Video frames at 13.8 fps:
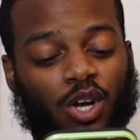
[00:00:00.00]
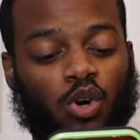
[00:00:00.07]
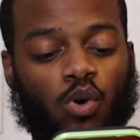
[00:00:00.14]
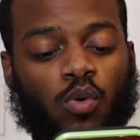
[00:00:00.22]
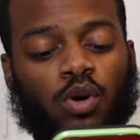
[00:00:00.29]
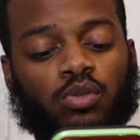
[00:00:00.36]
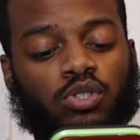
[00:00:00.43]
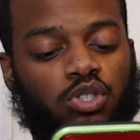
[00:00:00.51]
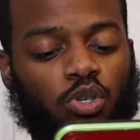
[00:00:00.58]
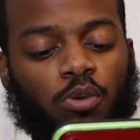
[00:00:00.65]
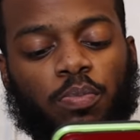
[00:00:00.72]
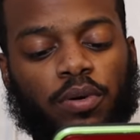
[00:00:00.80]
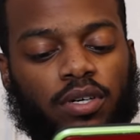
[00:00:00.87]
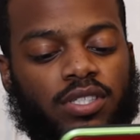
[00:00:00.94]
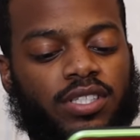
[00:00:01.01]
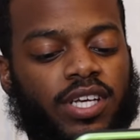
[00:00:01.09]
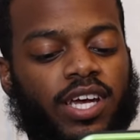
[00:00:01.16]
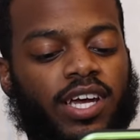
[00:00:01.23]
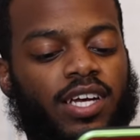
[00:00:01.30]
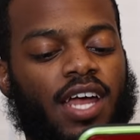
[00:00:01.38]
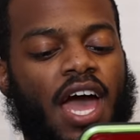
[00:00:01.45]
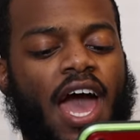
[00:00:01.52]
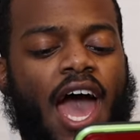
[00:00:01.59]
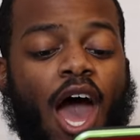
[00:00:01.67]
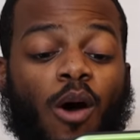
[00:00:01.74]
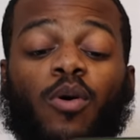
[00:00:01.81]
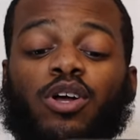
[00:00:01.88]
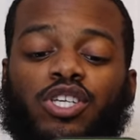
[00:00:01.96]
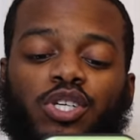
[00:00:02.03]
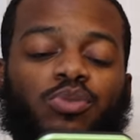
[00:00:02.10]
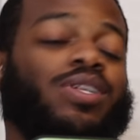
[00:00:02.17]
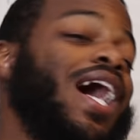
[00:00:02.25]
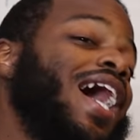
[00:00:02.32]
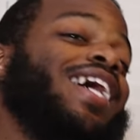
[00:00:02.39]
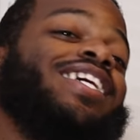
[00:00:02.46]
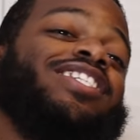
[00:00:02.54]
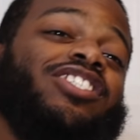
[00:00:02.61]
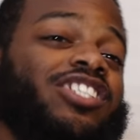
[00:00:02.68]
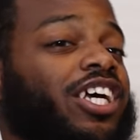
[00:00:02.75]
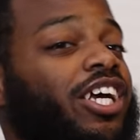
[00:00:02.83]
Google Trooper said, how are you not in